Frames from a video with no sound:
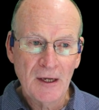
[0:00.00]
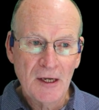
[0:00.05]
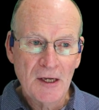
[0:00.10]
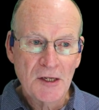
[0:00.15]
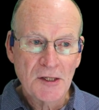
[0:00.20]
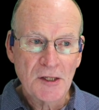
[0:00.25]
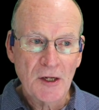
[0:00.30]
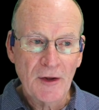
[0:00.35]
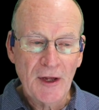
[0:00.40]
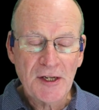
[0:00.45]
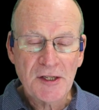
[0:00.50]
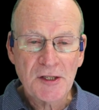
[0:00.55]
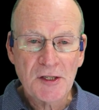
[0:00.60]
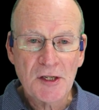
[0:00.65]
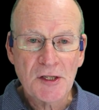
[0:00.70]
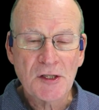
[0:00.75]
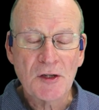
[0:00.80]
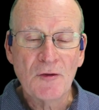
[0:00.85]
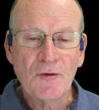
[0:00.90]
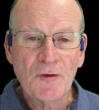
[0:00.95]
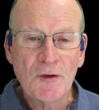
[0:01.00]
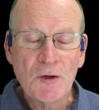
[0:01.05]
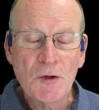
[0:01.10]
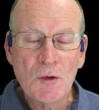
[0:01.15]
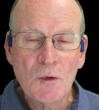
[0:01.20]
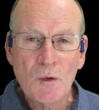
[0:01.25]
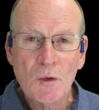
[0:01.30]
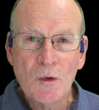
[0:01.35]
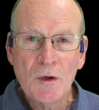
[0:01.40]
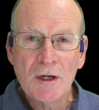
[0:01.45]
So that's just a
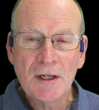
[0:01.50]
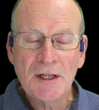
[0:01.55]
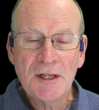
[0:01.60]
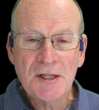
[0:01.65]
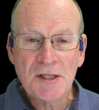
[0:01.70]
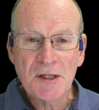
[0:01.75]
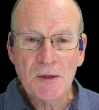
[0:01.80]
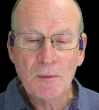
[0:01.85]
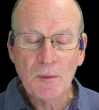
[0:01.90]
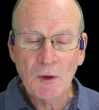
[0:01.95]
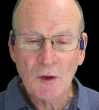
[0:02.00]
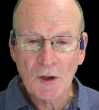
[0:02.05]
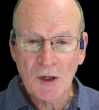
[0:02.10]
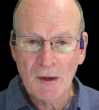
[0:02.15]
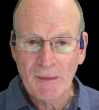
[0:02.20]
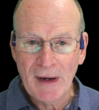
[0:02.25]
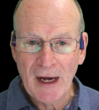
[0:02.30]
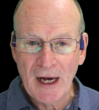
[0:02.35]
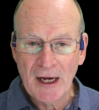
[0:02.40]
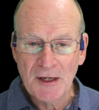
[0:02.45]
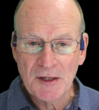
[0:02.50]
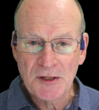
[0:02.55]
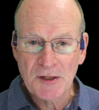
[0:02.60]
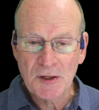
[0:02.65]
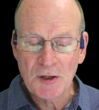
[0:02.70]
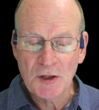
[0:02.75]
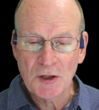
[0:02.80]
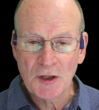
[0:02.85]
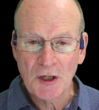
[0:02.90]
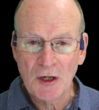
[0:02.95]
few really simple commands
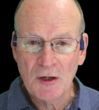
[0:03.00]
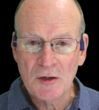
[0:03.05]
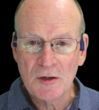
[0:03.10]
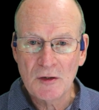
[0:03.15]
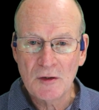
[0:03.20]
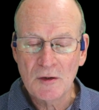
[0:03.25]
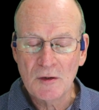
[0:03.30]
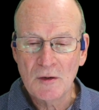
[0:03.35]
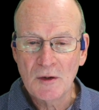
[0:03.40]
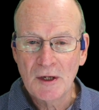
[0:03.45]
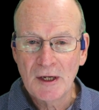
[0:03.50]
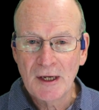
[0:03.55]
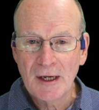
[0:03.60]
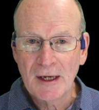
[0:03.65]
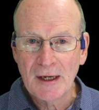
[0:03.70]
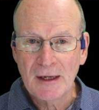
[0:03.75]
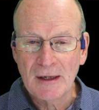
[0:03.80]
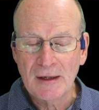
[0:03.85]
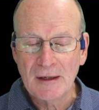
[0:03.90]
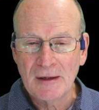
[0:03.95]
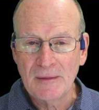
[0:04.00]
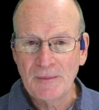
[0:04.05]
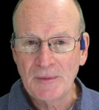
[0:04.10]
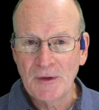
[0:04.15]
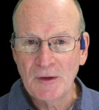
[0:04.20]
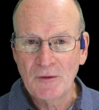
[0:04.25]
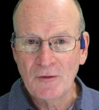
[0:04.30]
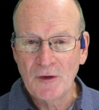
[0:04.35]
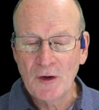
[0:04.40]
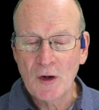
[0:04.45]
to show you
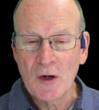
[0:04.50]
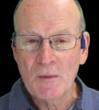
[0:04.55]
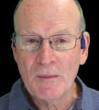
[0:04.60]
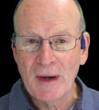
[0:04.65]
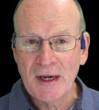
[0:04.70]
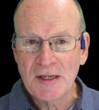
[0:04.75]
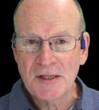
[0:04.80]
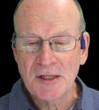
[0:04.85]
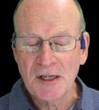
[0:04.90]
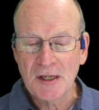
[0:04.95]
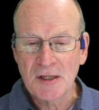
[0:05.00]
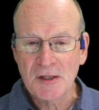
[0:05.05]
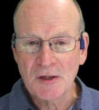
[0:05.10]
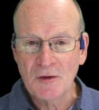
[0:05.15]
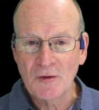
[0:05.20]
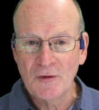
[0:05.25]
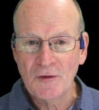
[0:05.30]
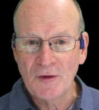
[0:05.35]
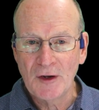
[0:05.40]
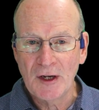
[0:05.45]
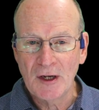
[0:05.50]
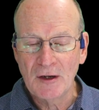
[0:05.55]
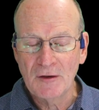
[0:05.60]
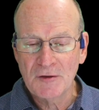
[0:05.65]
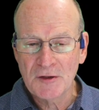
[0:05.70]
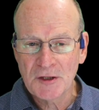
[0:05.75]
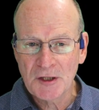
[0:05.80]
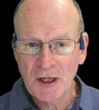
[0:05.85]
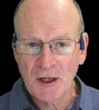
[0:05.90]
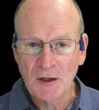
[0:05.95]
very basics of
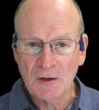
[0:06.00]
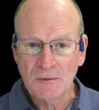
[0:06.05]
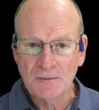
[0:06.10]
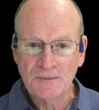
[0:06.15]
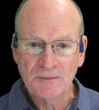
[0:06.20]
shell.